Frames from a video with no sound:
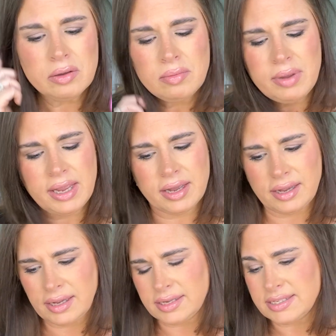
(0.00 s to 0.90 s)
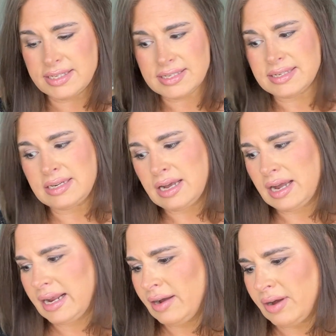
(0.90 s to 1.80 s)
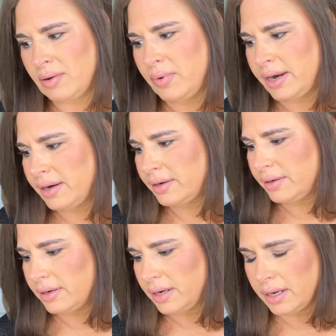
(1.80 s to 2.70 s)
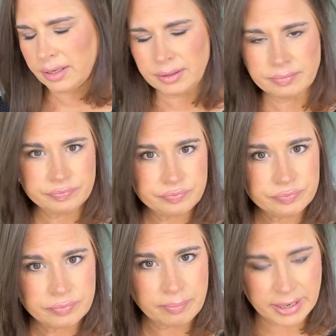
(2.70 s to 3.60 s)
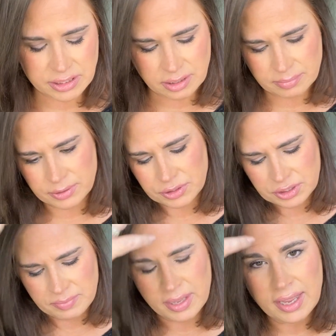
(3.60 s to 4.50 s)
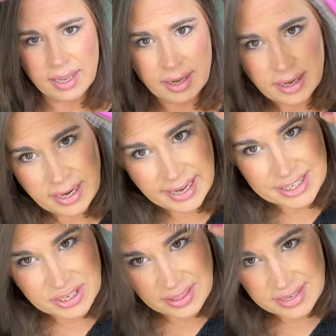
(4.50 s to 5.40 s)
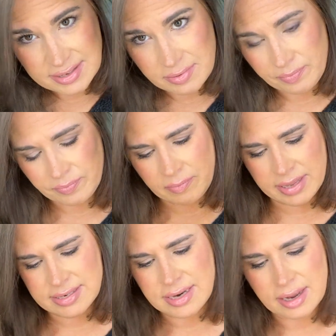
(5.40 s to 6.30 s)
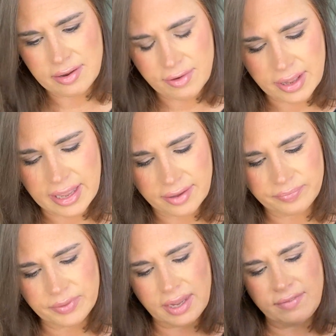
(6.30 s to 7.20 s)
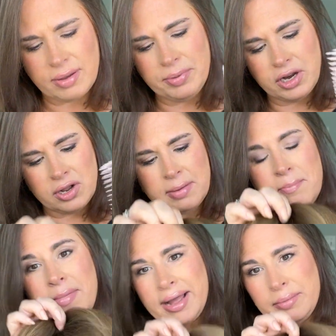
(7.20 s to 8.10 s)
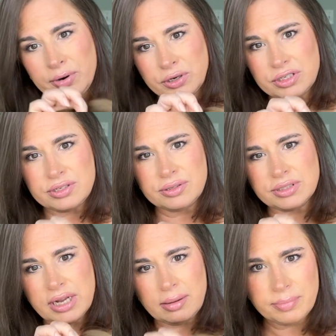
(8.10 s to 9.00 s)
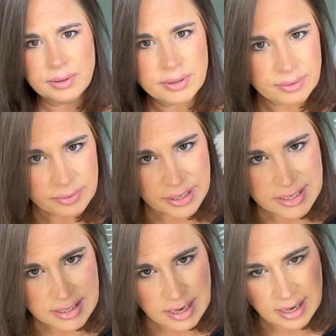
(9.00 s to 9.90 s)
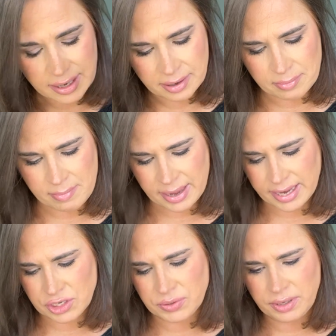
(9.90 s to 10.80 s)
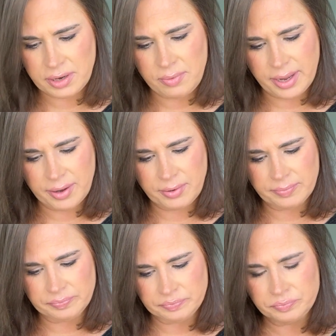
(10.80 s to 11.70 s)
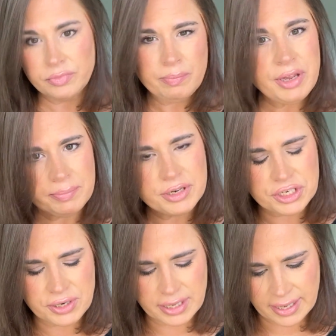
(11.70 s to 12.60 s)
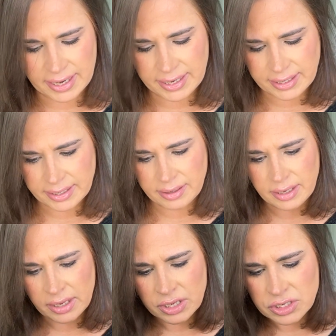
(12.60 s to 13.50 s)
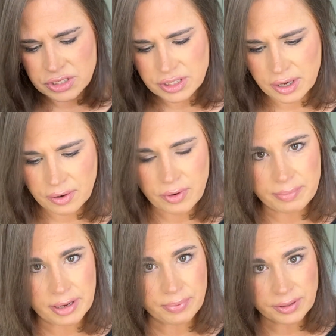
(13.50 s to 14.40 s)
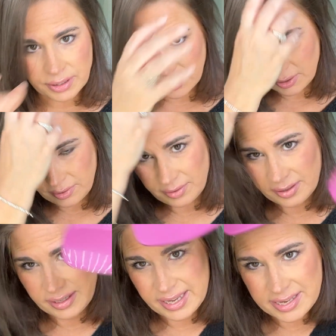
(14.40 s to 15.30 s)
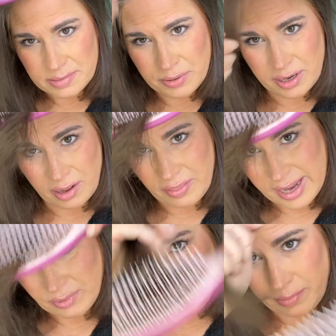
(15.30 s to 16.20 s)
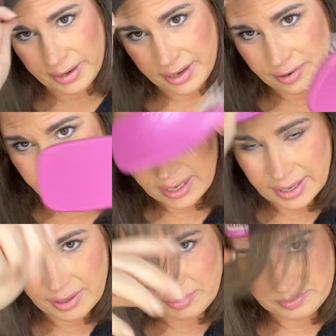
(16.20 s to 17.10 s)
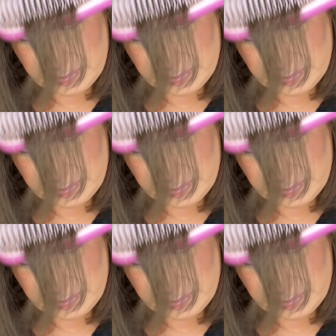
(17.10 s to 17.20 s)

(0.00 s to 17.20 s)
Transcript: because this is not how I wear my toppers. And actually it's not, if I put on my personal topper, it's not gonna match really well. But you get the idea. So what people do is put all that root powder there,